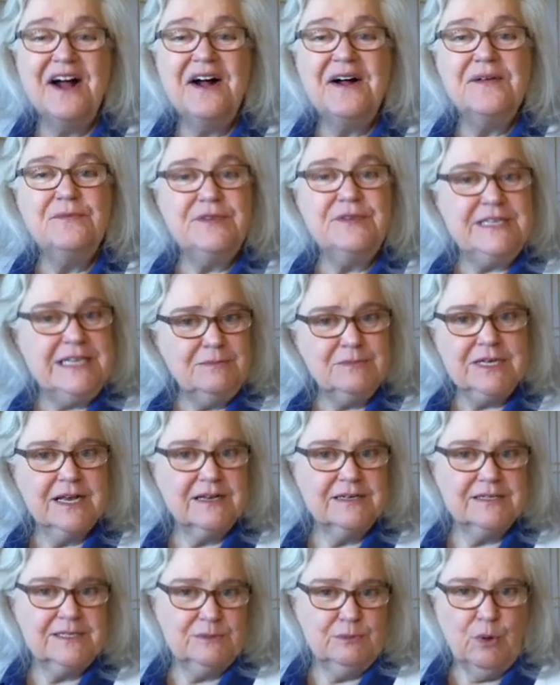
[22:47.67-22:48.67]
It seems like a
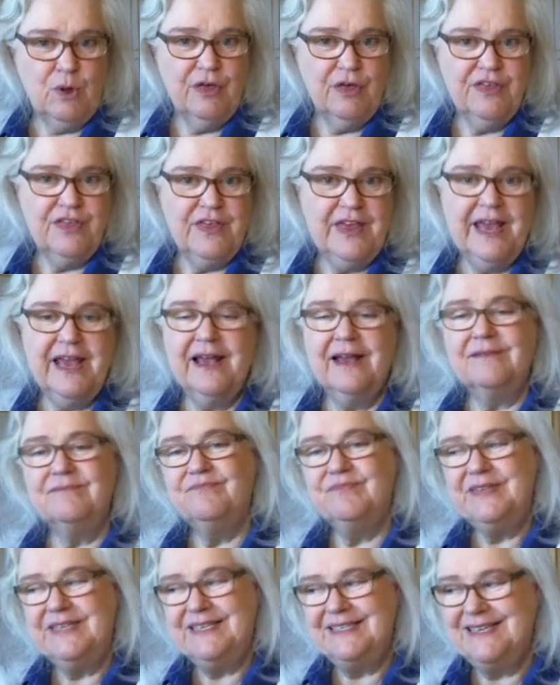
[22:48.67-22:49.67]
small thing.
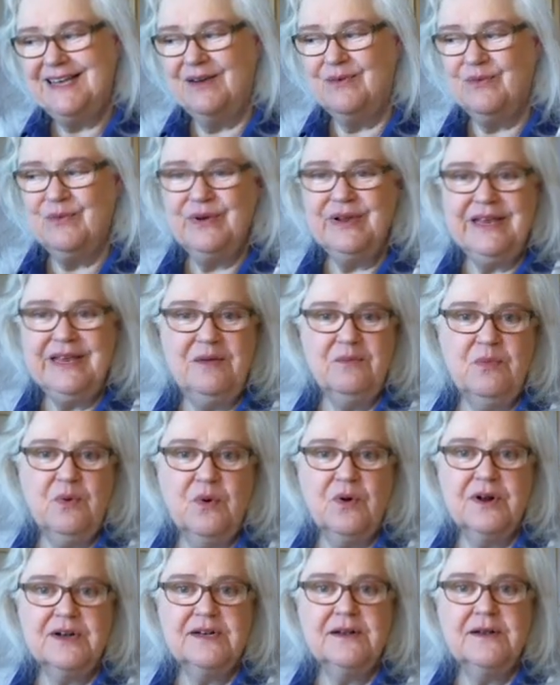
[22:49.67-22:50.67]
Is that really
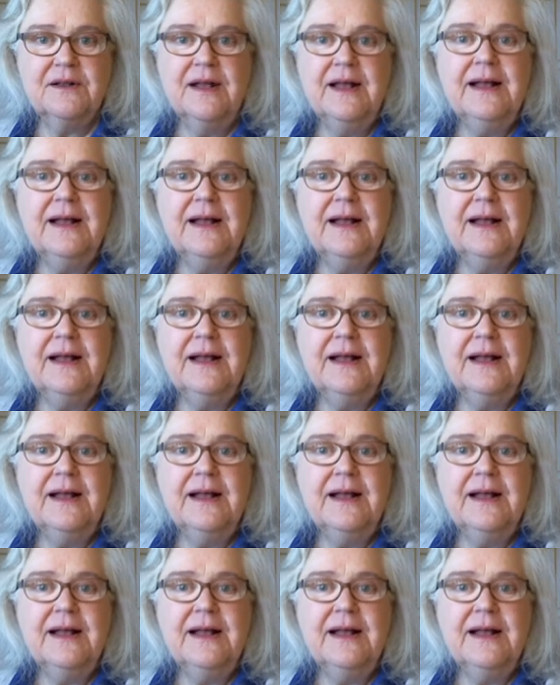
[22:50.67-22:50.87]
important?